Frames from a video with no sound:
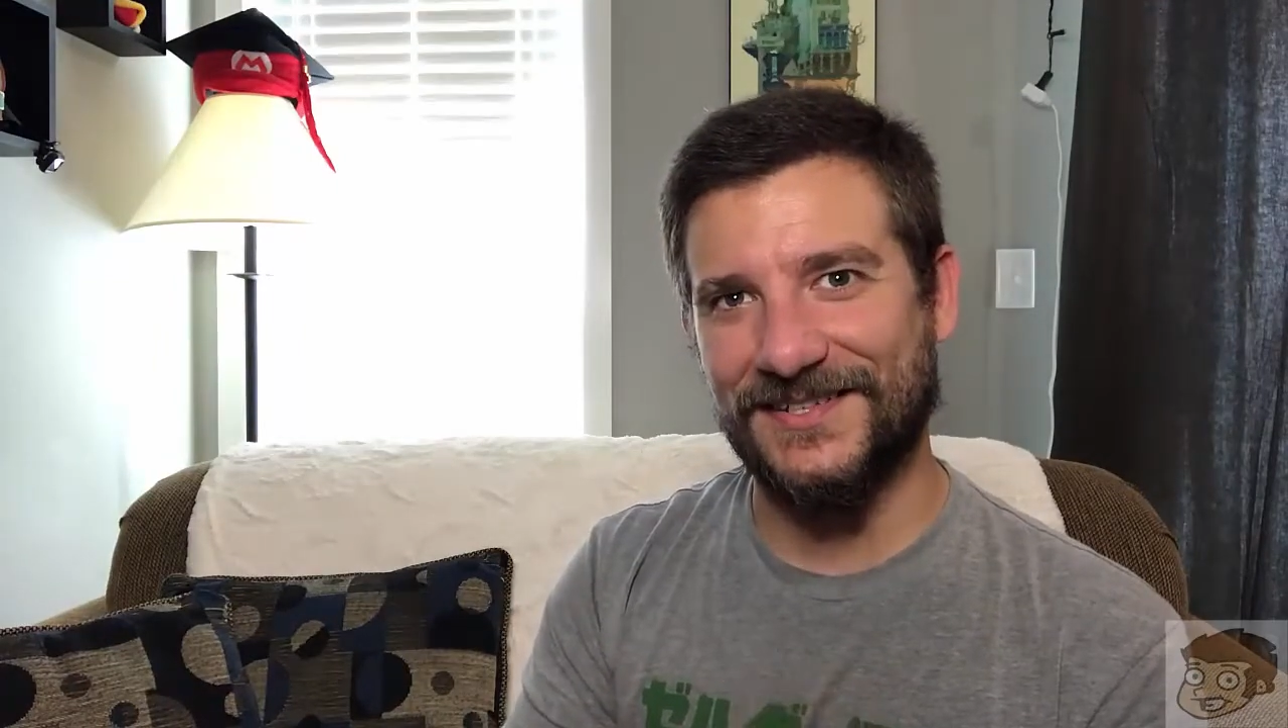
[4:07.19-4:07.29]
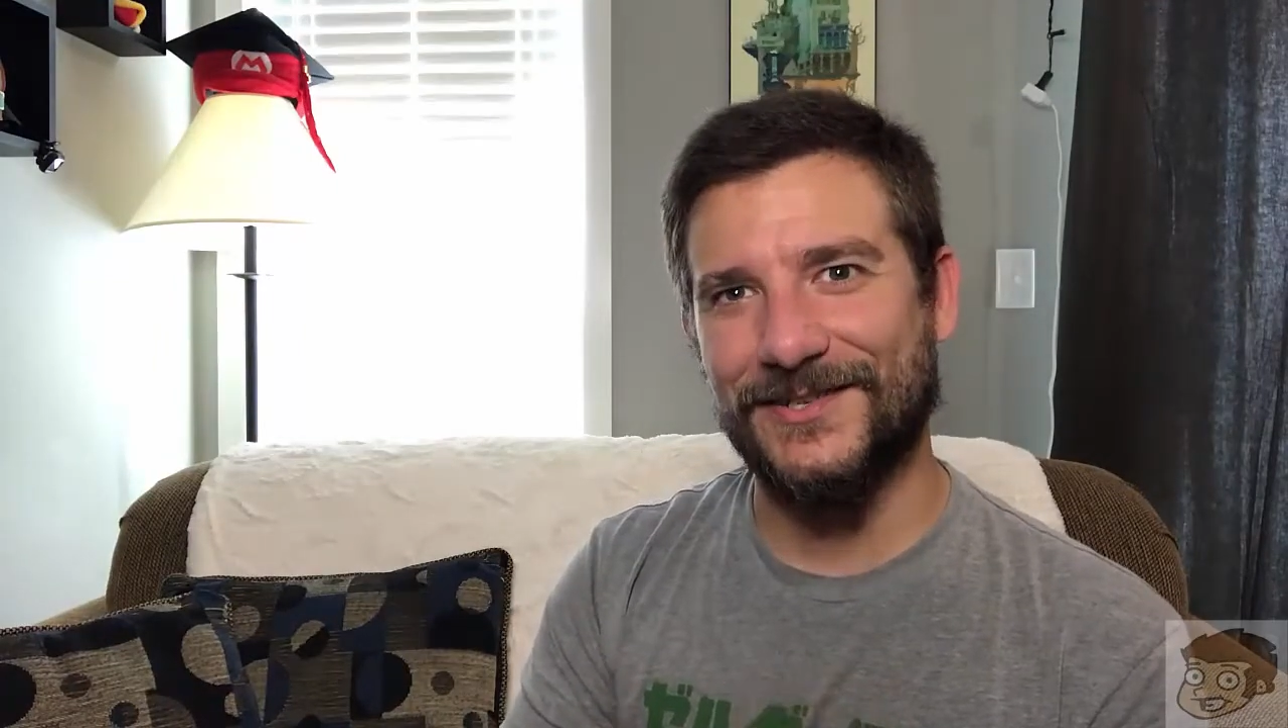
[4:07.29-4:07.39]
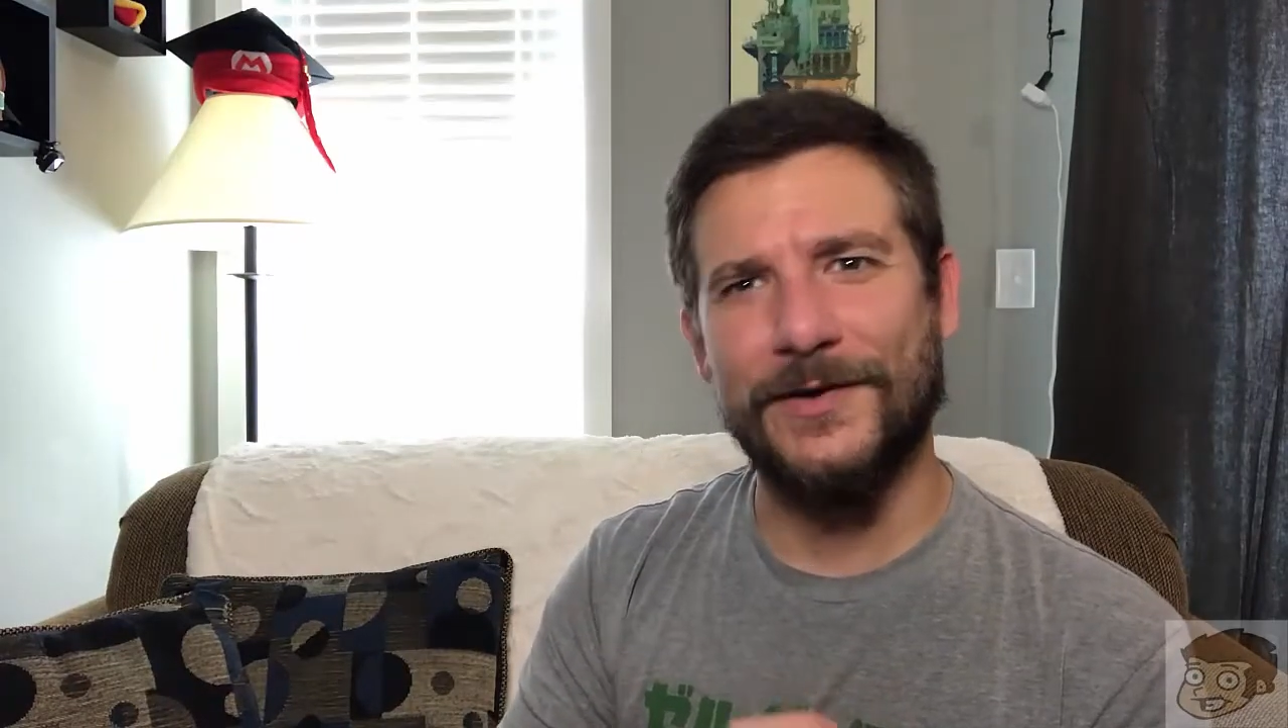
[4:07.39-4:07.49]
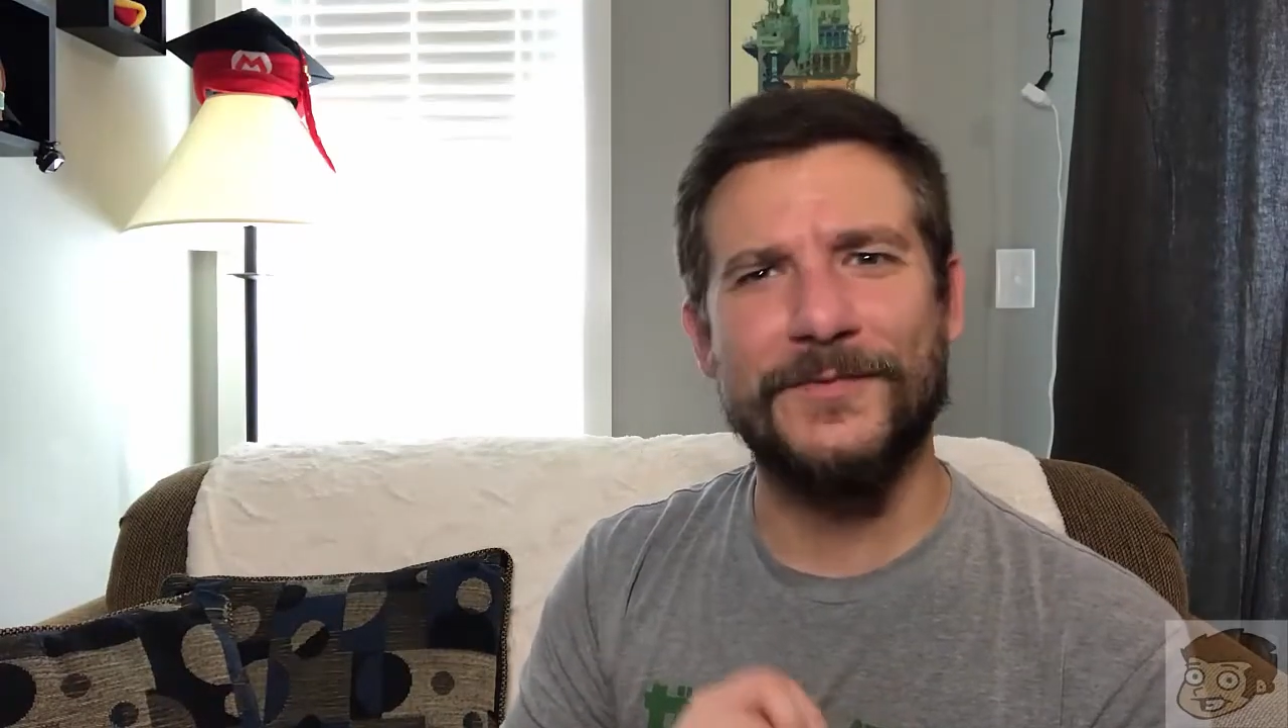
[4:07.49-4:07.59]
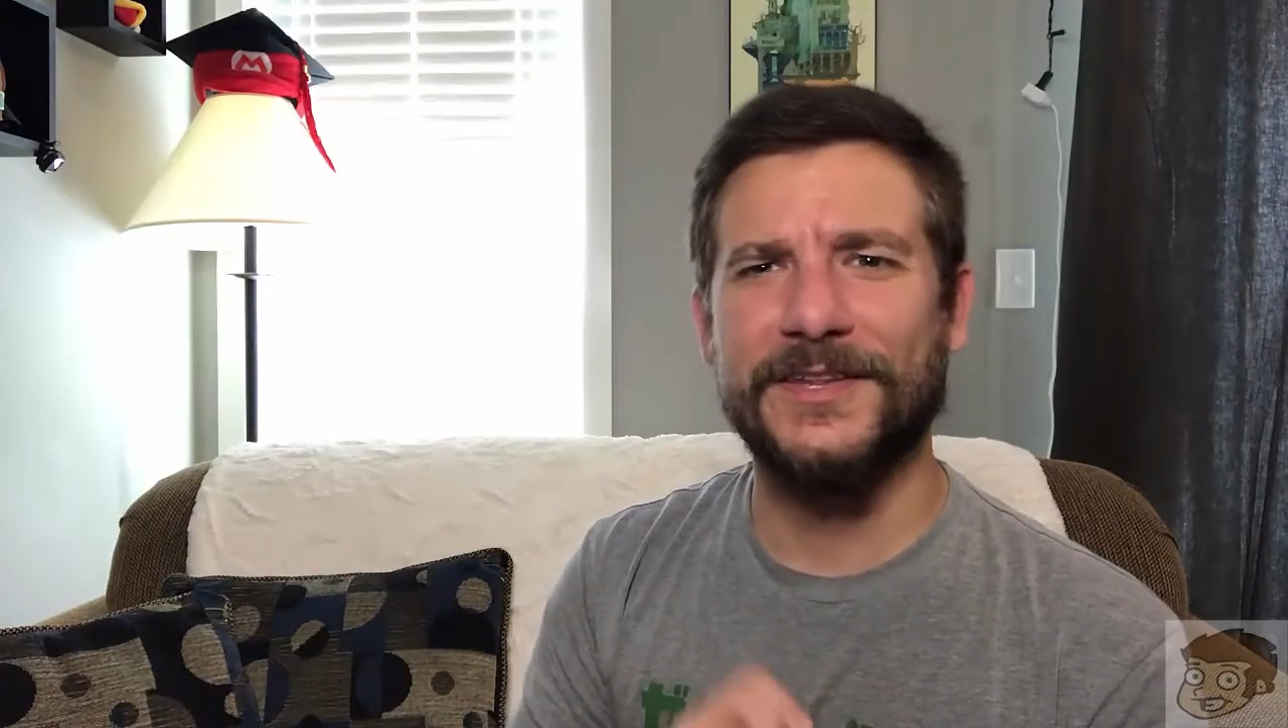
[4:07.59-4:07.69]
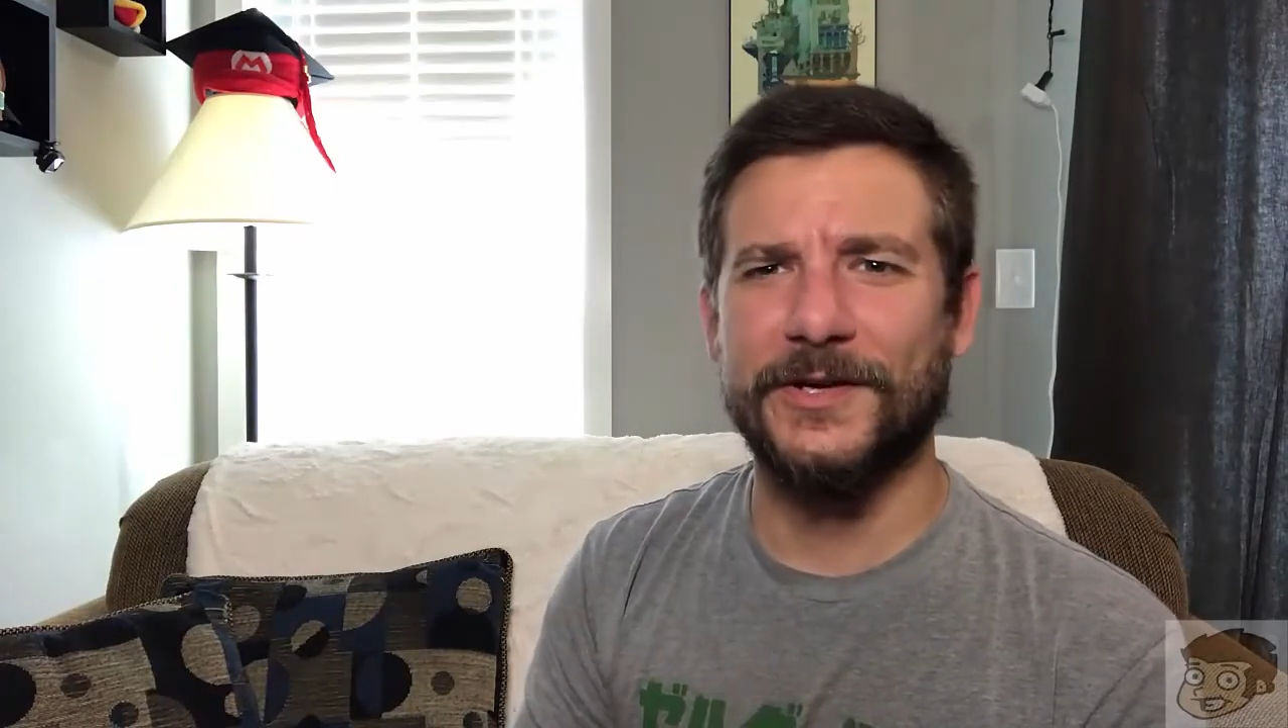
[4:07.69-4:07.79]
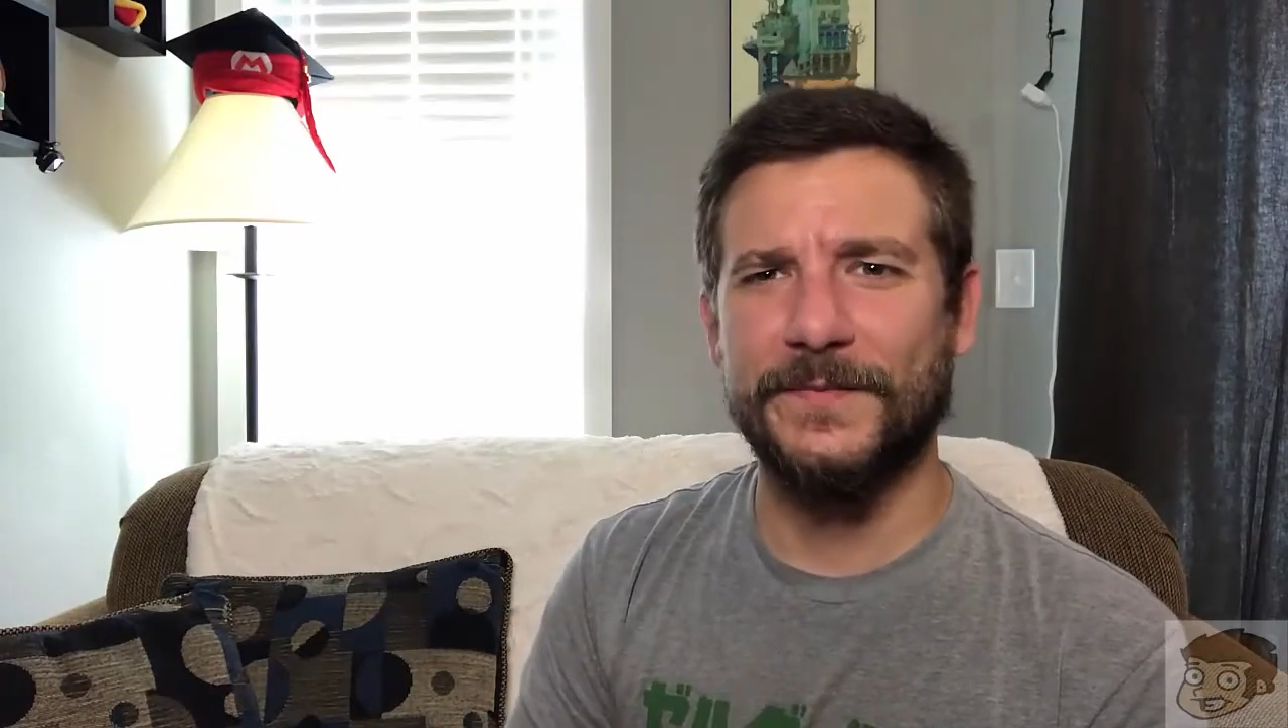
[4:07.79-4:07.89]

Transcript: so I'm really